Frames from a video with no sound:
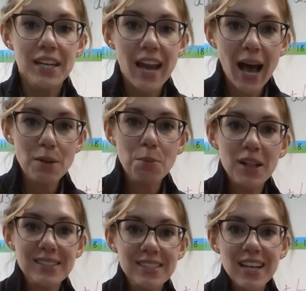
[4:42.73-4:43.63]
9
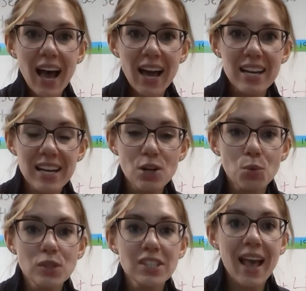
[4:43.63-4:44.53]
plus 9
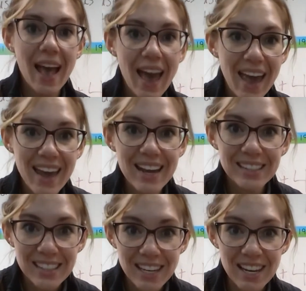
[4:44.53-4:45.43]
equals
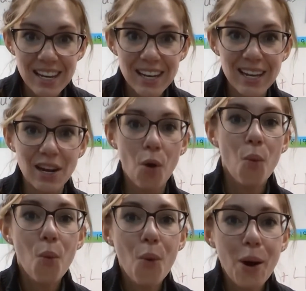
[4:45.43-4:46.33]
18.
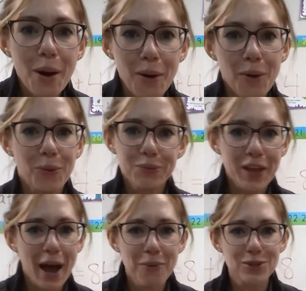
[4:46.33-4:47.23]
Whoa,
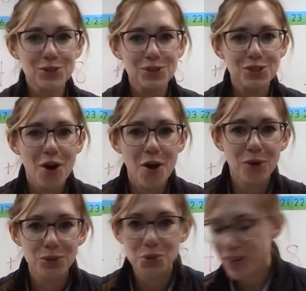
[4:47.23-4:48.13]
that was so